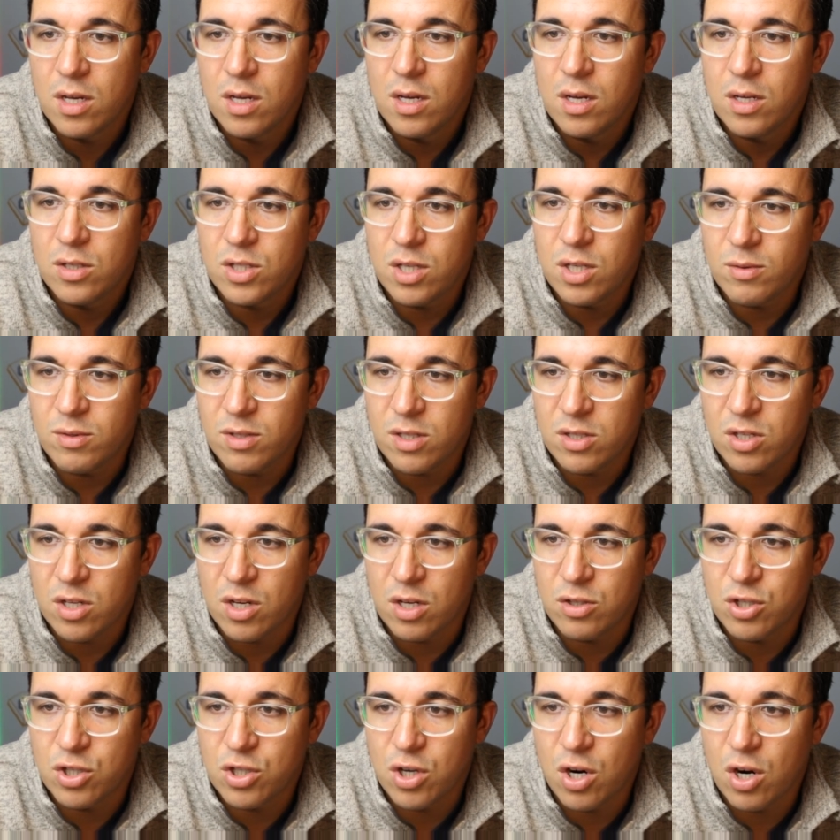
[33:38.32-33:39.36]
she was essentially
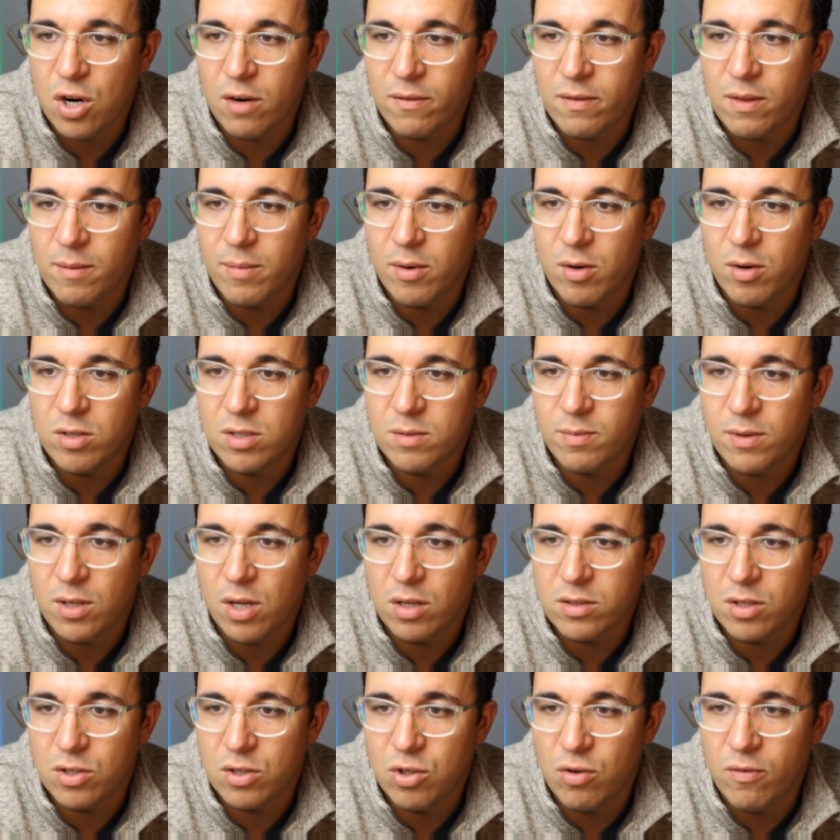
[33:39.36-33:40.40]
unsure if the bones
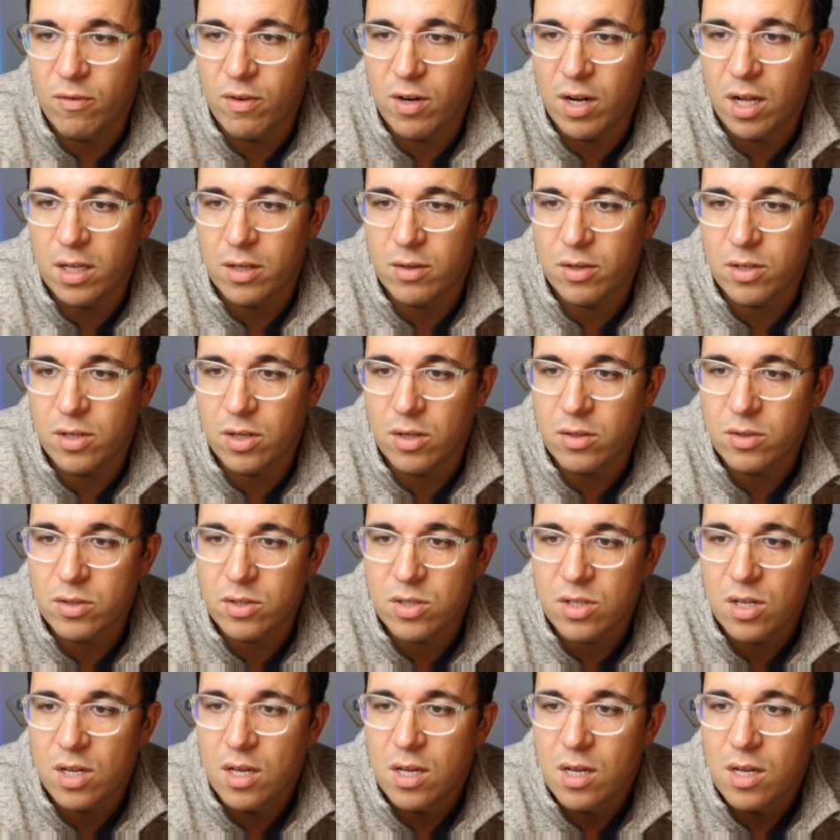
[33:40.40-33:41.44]
belonged to juvenile or
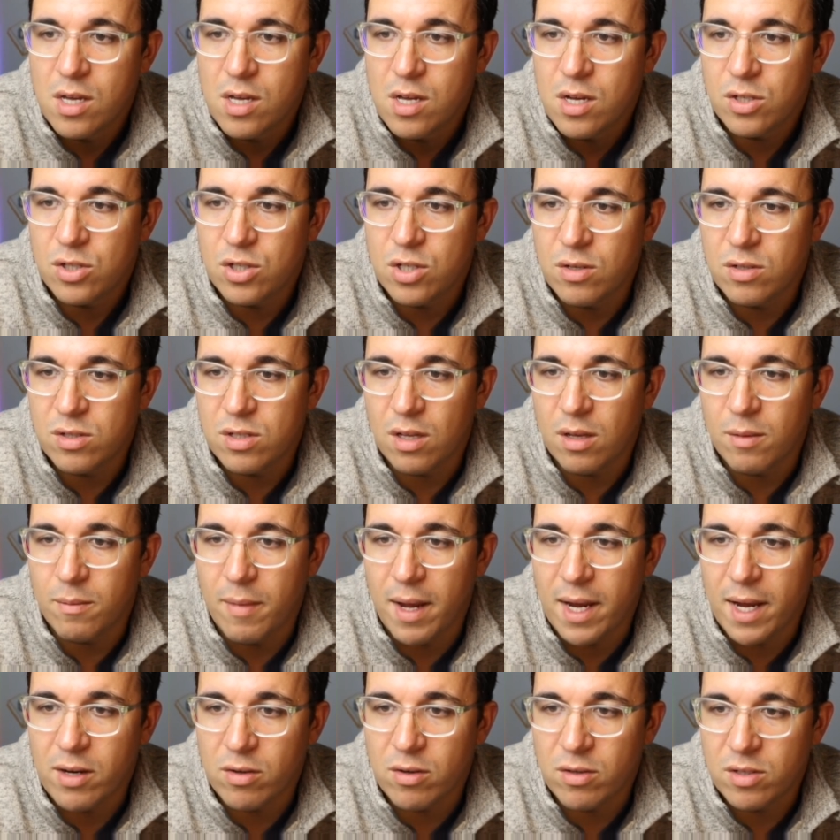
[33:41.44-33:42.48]
adults. She used
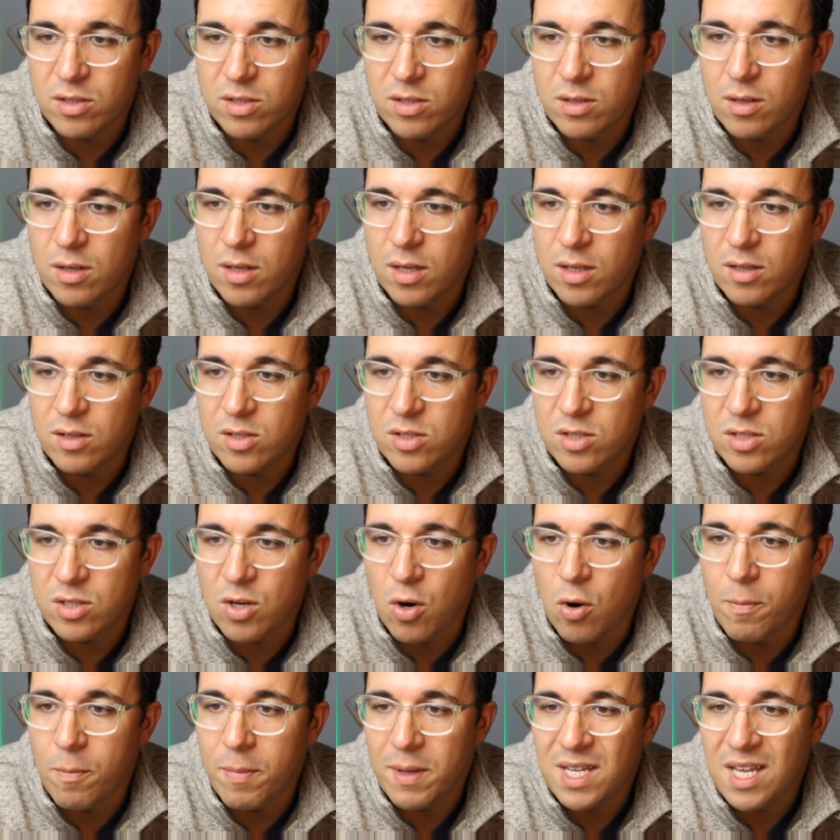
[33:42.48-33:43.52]

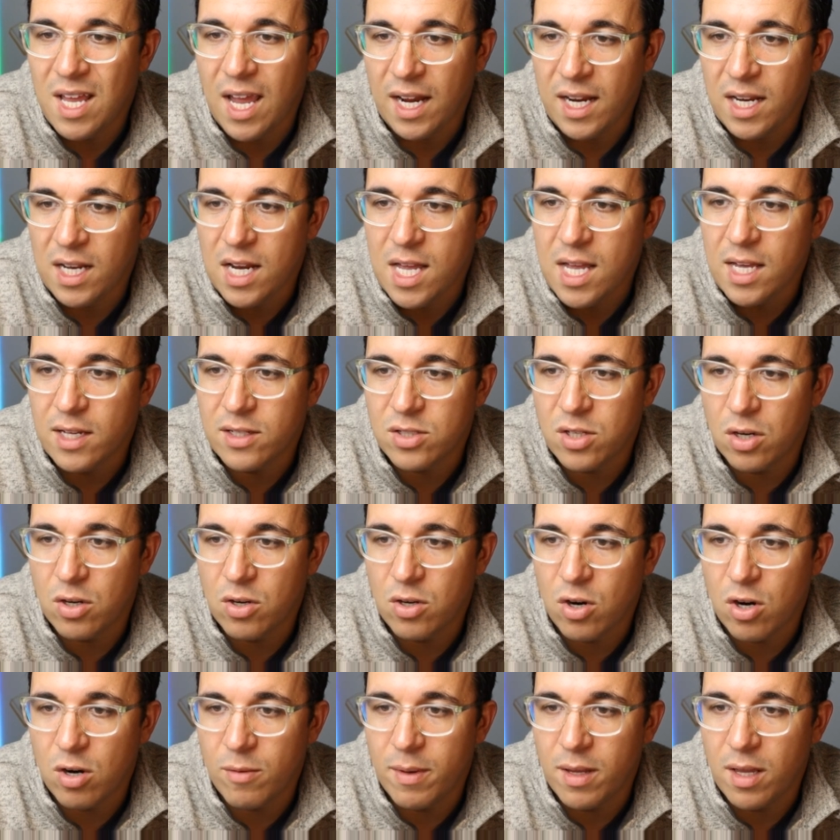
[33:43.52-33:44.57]
microscope techniques to
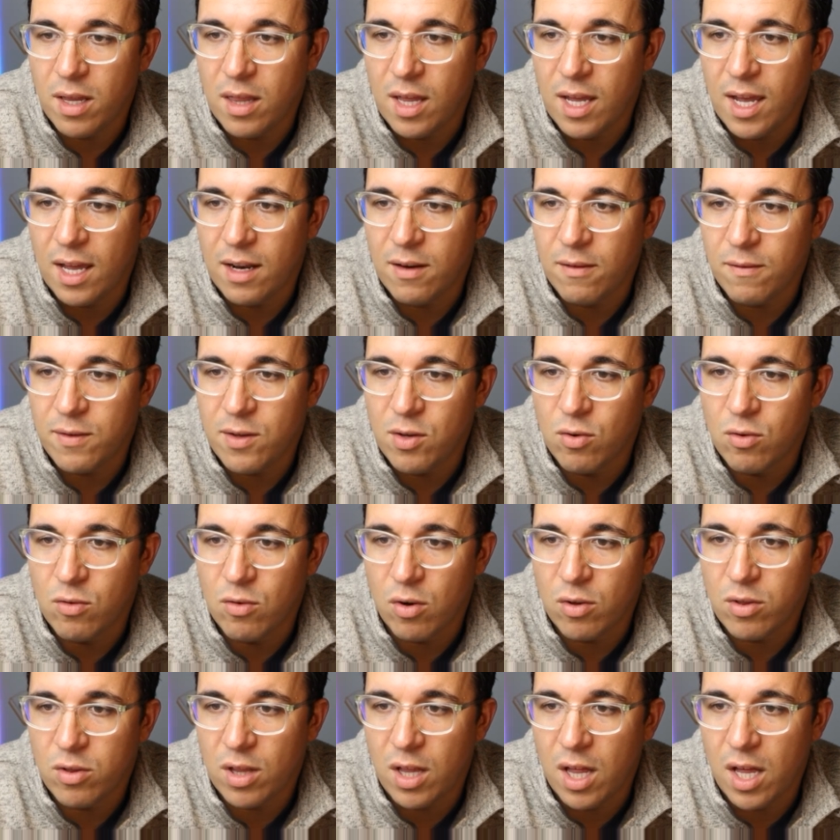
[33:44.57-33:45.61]
determine that they had few
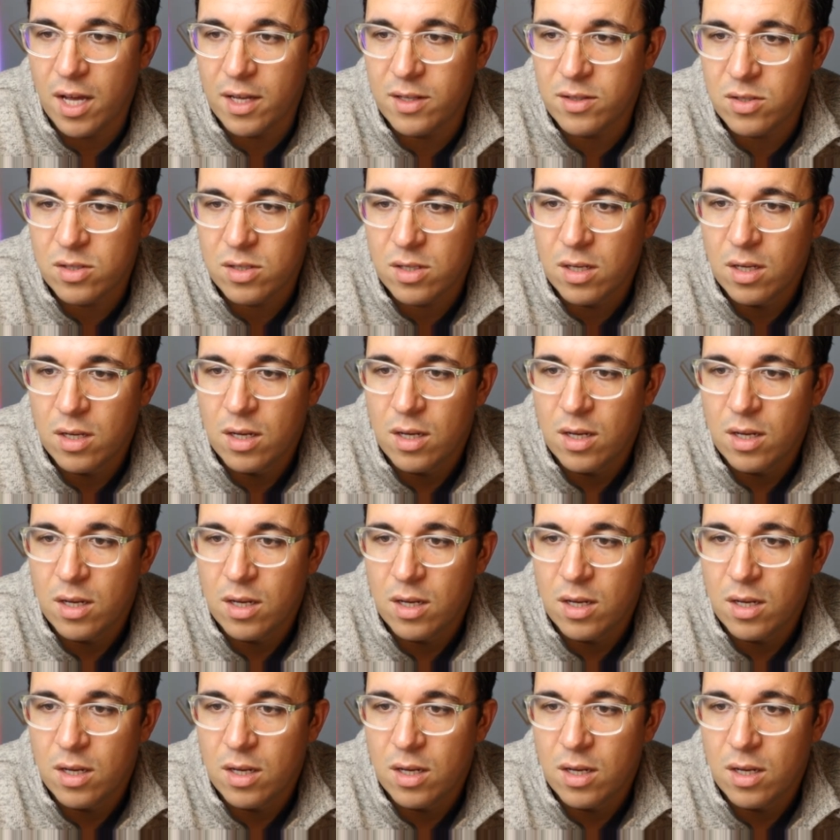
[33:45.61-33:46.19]
growth lines.